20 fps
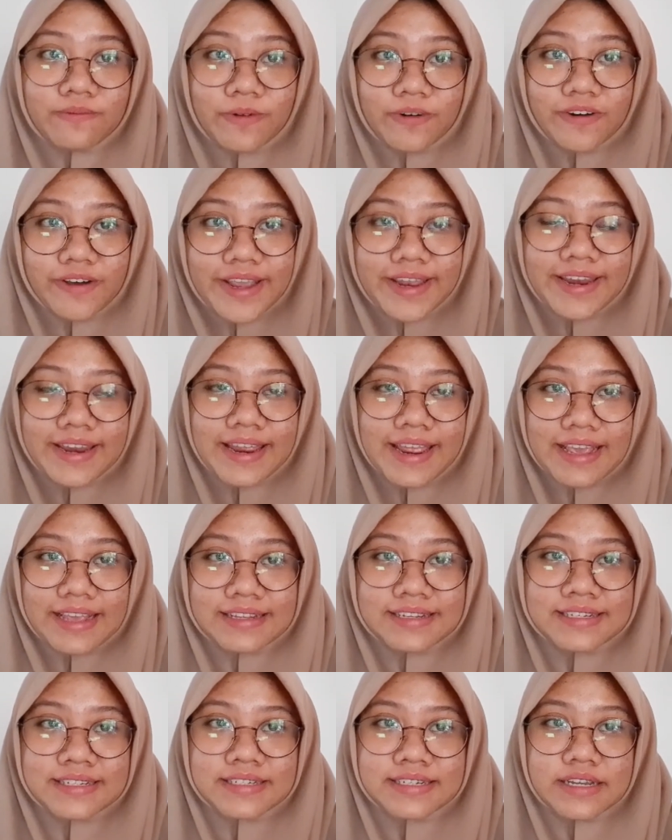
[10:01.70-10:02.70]
point
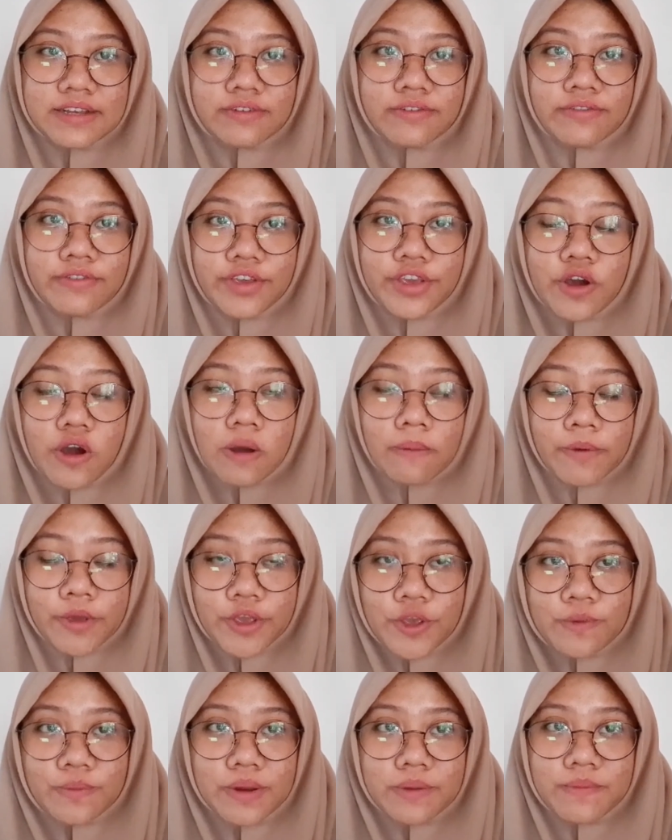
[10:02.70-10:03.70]
is the view of
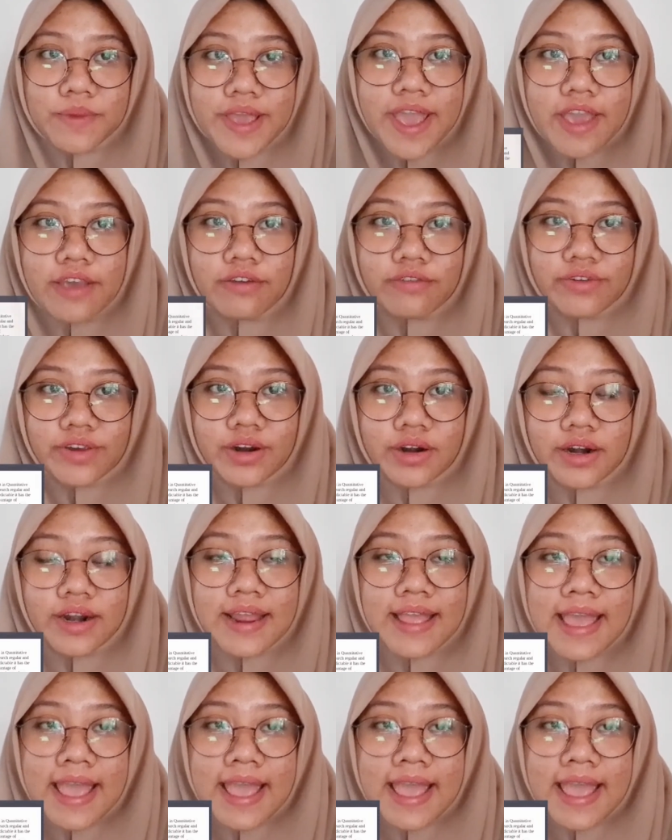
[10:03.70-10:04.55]
human behavior.